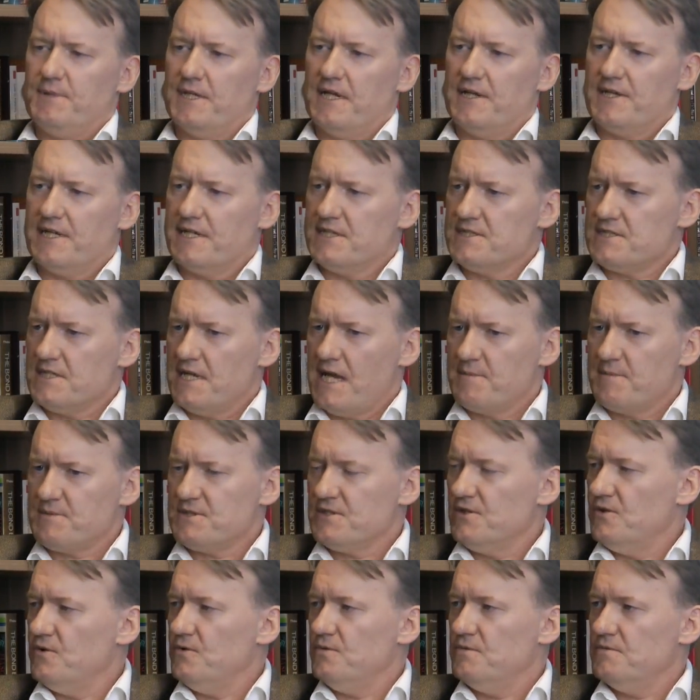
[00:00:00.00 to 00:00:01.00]
But I think it's an
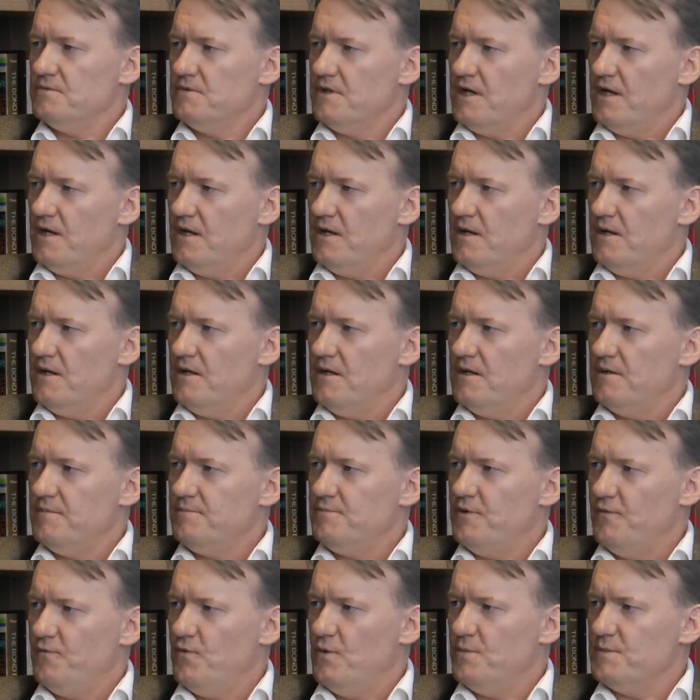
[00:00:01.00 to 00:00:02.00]
absolute
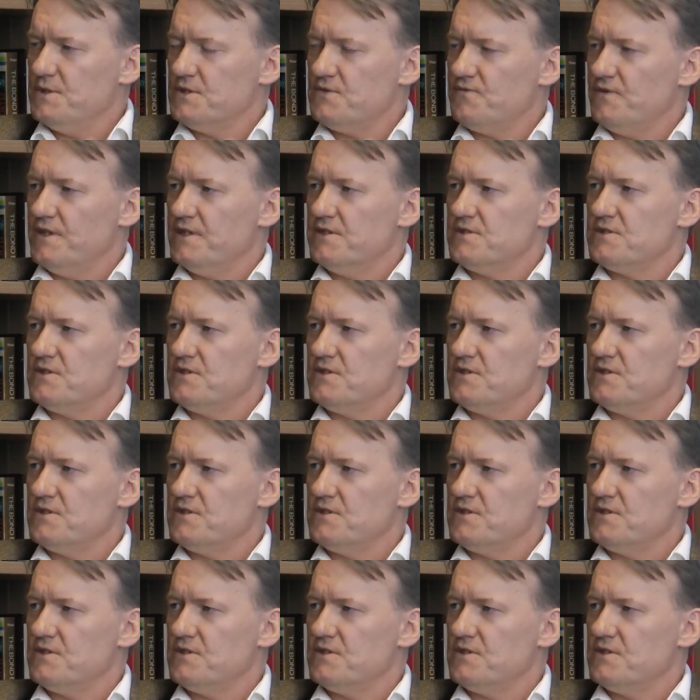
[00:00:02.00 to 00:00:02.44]
performance fee.